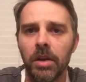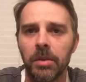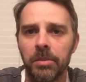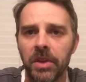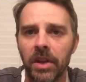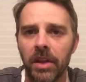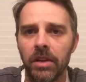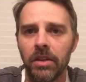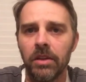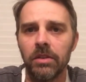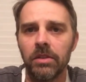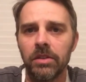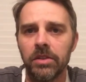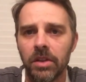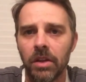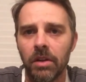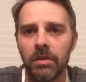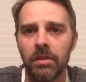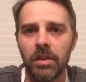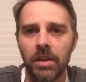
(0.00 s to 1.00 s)
update you.
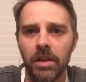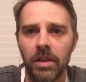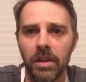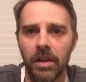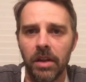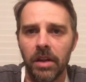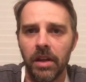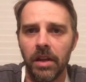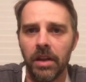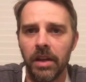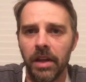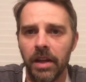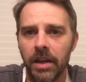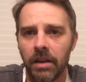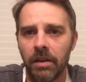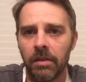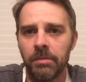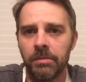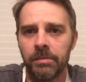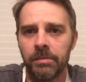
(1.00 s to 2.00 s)
So anyhow,